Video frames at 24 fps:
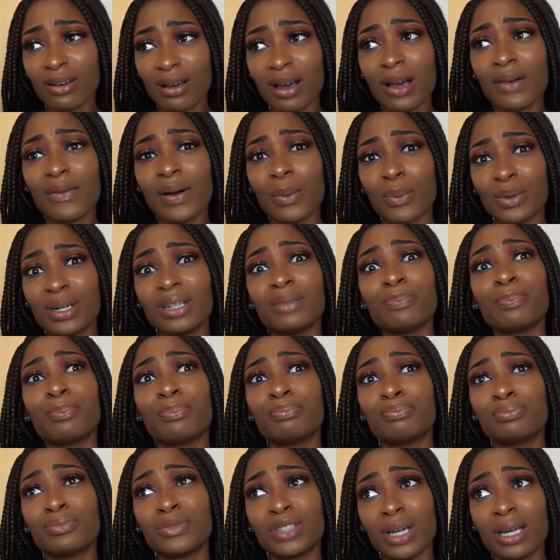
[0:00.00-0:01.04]
Kurban would have
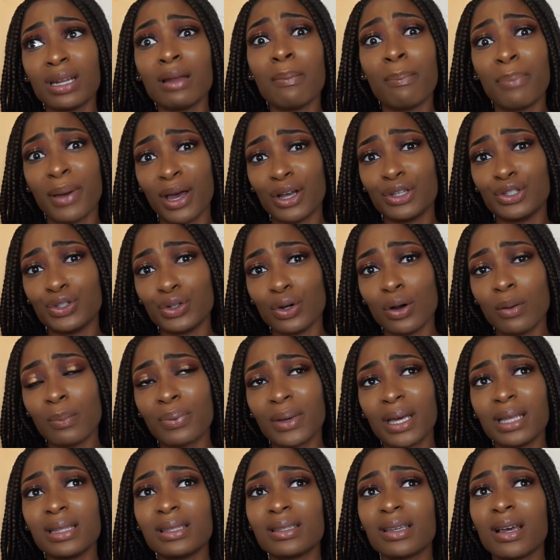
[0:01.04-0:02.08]
done a better job
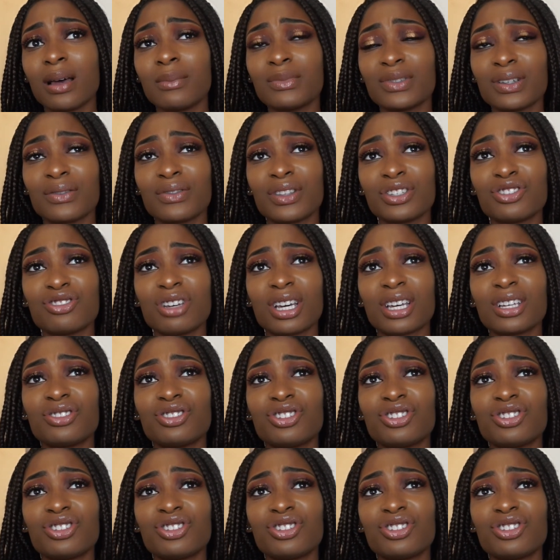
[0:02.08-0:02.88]
in terms of the chicken